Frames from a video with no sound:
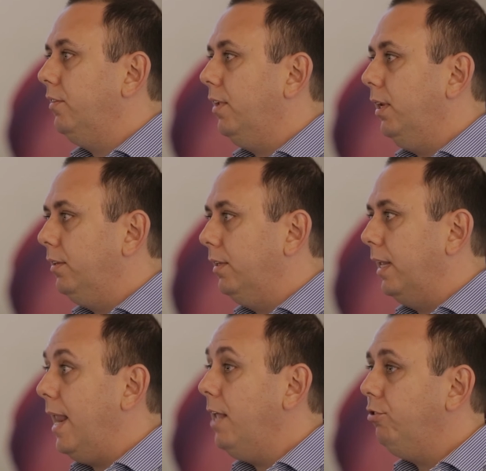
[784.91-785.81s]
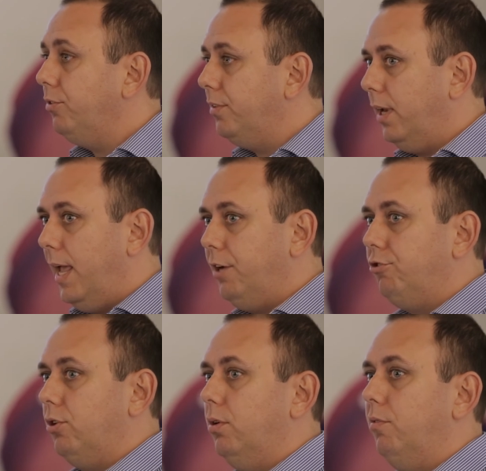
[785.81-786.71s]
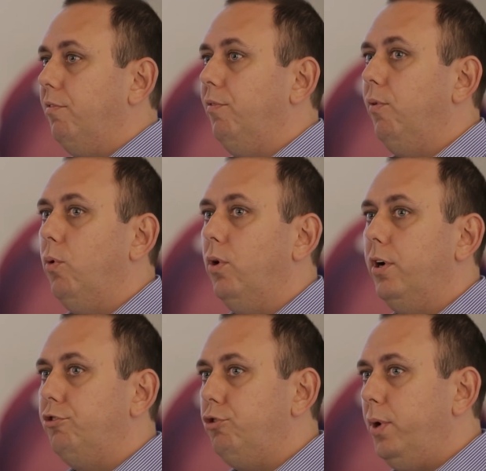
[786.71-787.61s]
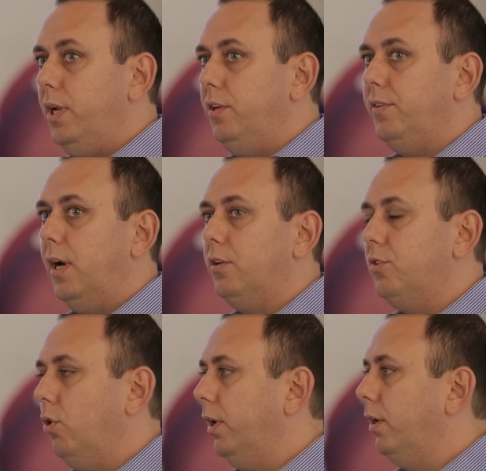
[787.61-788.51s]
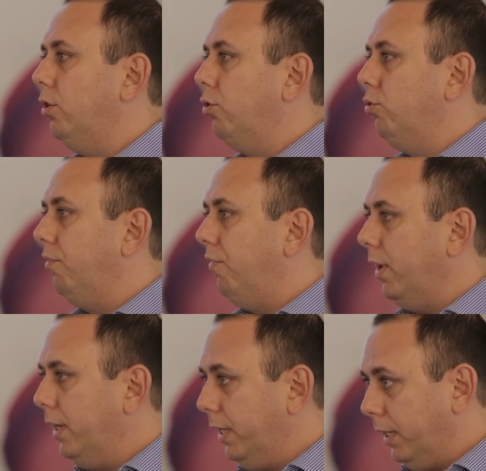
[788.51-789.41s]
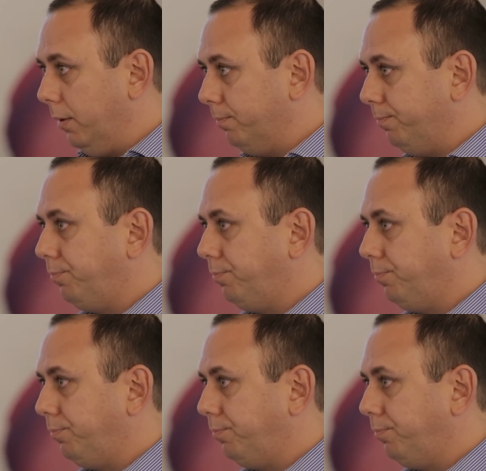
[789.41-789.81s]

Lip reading: the natural selection for trees that are tolerant to flooding.